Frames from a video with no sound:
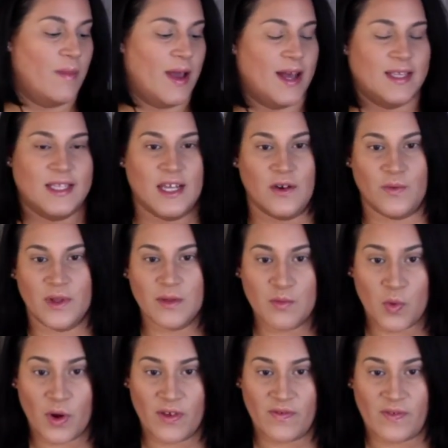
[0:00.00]
has done with
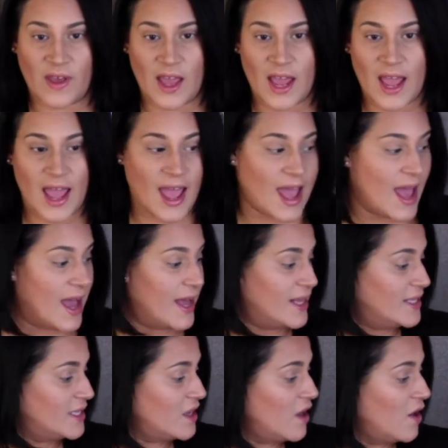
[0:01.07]
Morphe.
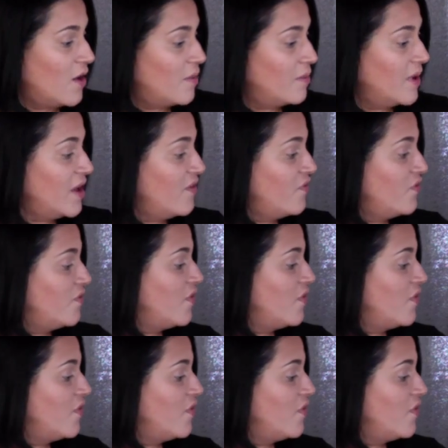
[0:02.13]
And if